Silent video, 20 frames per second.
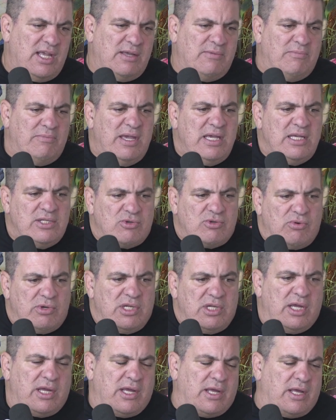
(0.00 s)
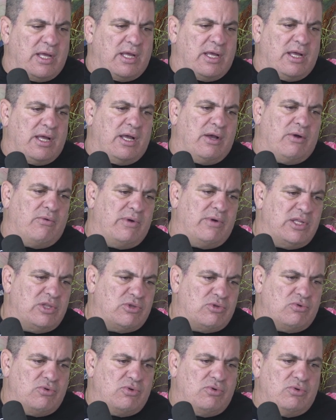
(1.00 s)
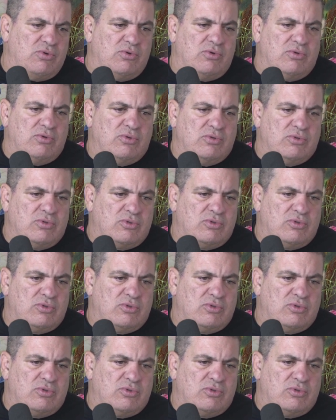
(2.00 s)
And based when I went to